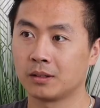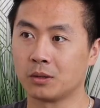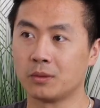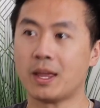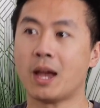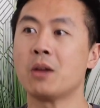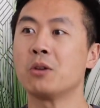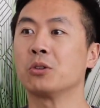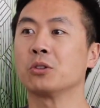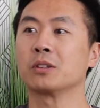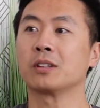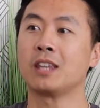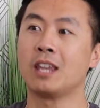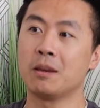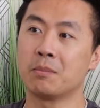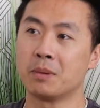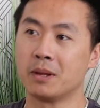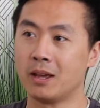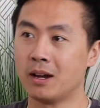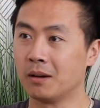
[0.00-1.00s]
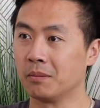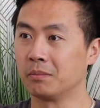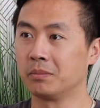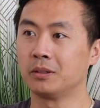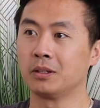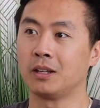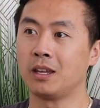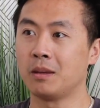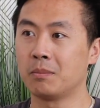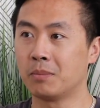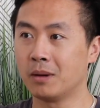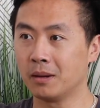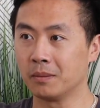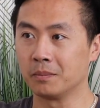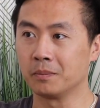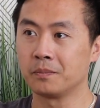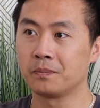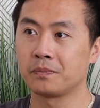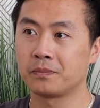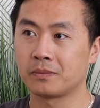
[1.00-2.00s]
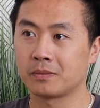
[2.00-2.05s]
So now you're just keeping up to keep up.